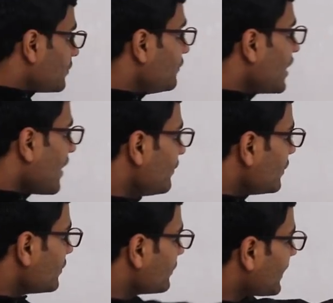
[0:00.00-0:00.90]
We have
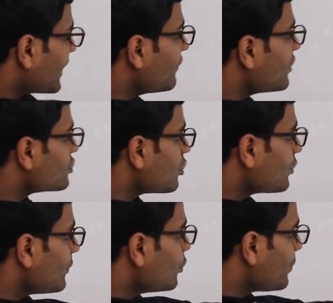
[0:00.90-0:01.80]
the second version
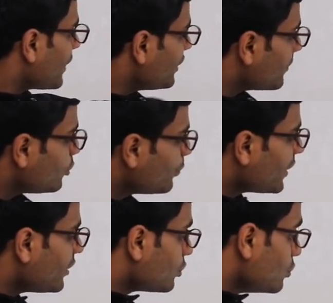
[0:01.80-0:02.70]
of WPA,
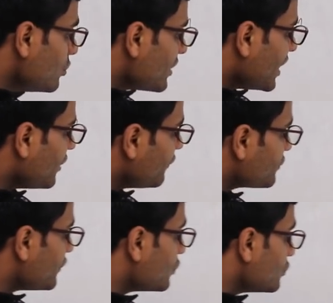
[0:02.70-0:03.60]
WPA2, in
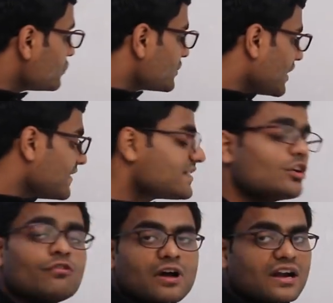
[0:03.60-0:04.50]
which we use instead
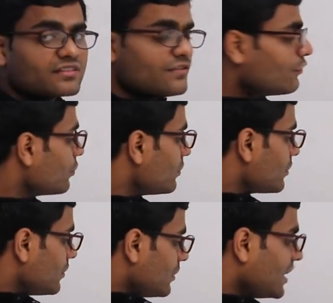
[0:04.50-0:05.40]
of RC4
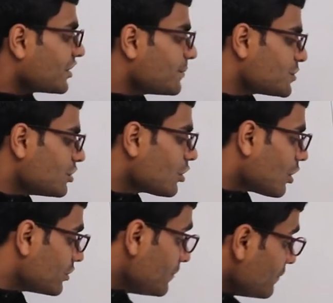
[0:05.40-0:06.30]
encryption
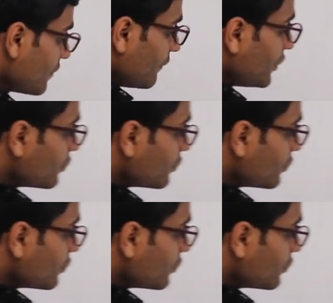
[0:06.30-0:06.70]
algorithm, we